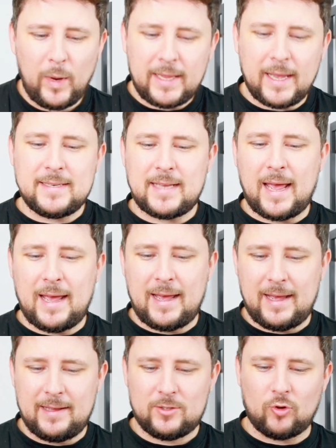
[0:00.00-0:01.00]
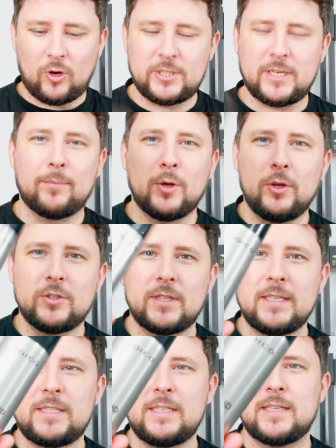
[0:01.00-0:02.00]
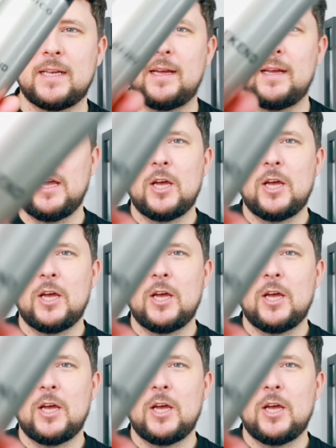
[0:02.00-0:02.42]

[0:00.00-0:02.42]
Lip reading: Weekend hair dry shampoo. So this is